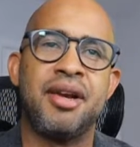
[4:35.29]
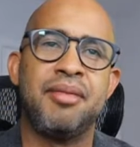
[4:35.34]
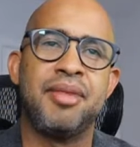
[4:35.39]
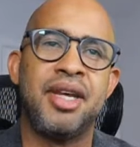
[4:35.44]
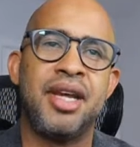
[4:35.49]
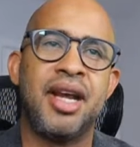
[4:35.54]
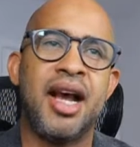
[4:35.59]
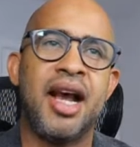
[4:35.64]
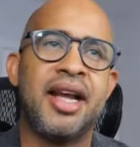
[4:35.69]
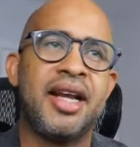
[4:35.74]
I
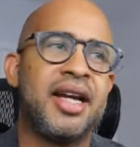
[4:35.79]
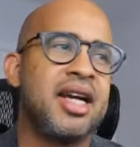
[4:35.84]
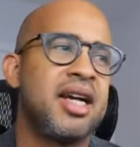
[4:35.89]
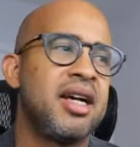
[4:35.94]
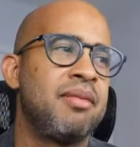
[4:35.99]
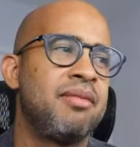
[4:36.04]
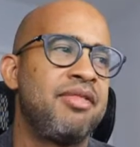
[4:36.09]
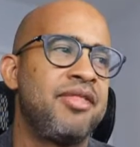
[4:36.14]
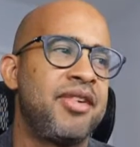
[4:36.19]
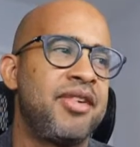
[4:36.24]
mean, I
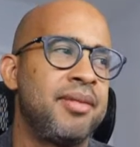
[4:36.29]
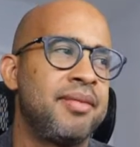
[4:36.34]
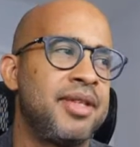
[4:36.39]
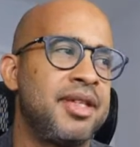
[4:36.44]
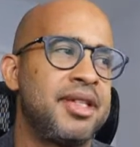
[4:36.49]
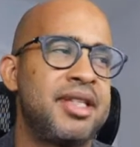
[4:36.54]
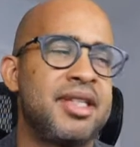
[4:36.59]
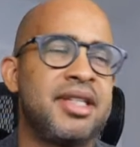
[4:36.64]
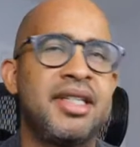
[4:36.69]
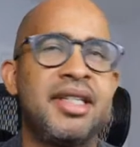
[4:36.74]
come from
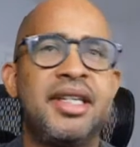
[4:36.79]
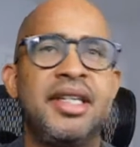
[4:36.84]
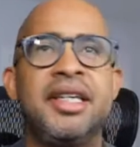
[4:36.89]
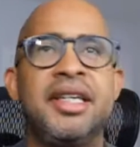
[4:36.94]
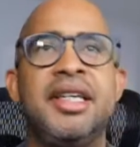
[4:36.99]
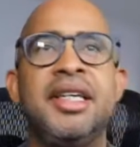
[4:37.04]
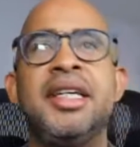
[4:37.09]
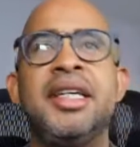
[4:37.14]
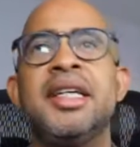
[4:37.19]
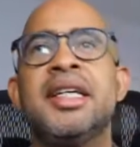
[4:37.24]
the
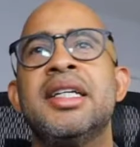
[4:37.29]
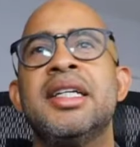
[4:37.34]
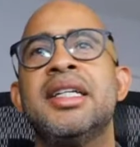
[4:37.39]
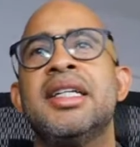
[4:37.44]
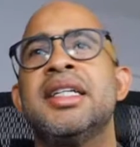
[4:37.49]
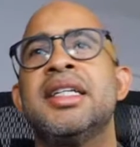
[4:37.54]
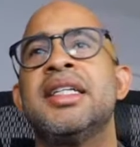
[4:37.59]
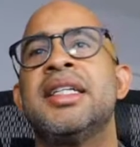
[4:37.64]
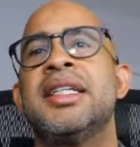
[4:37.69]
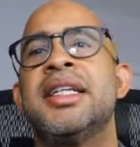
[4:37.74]
CE
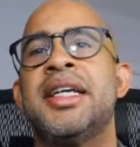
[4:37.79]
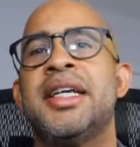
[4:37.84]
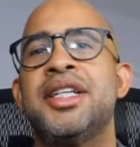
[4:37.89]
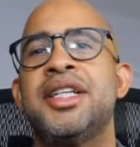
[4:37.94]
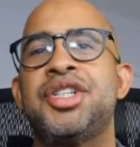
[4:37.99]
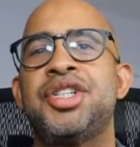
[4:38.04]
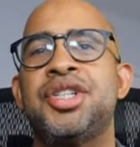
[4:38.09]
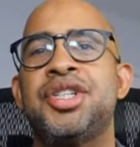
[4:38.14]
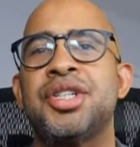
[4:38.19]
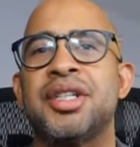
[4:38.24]

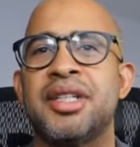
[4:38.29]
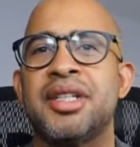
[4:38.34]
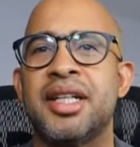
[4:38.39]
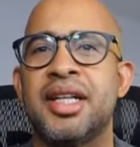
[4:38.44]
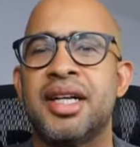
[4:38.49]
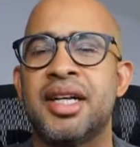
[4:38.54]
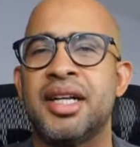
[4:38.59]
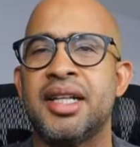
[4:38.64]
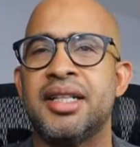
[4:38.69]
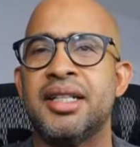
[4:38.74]
niche,
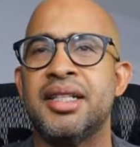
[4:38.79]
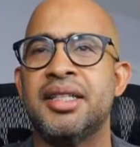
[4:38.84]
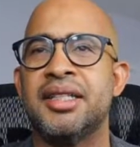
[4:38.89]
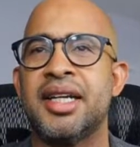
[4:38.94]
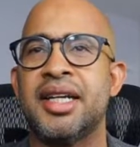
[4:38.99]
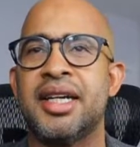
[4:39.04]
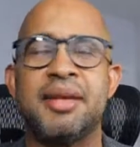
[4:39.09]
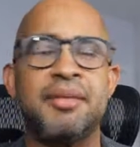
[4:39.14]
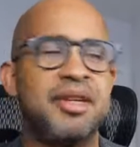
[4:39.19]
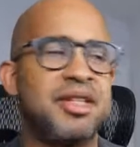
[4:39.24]
the
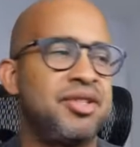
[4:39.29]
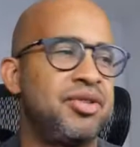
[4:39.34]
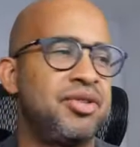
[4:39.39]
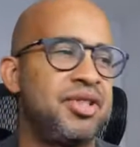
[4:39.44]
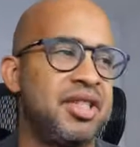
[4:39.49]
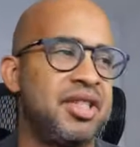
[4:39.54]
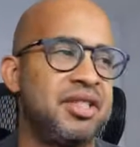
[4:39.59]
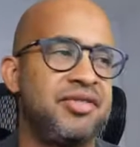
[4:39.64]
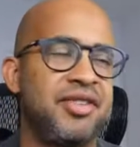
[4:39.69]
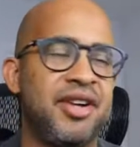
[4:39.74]
Dynamics
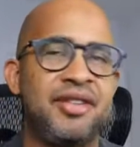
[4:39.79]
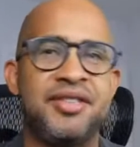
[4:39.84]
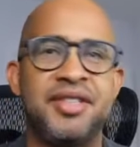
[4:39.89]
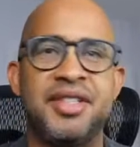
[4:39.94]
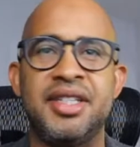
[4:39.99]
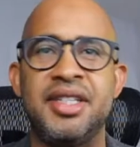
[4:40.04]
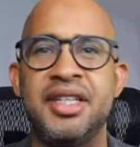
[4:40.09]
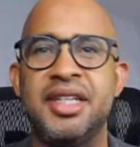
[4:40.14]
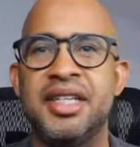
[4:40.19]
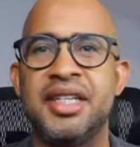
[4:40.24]
365
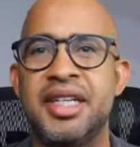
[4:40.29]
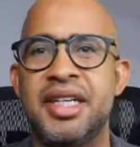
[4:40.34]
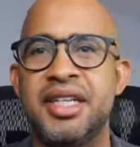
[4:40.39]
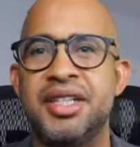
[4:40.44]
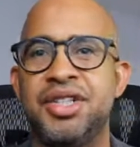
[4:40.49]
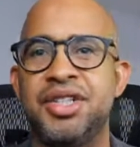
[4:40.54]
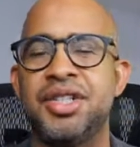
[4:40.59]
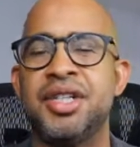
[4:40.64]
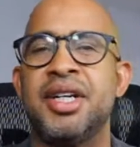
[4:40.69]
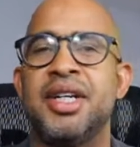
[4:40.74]
CE
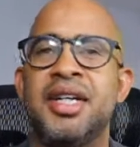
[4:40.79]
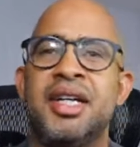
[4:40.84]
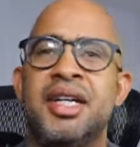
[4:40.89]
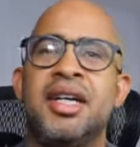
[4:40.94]
niche,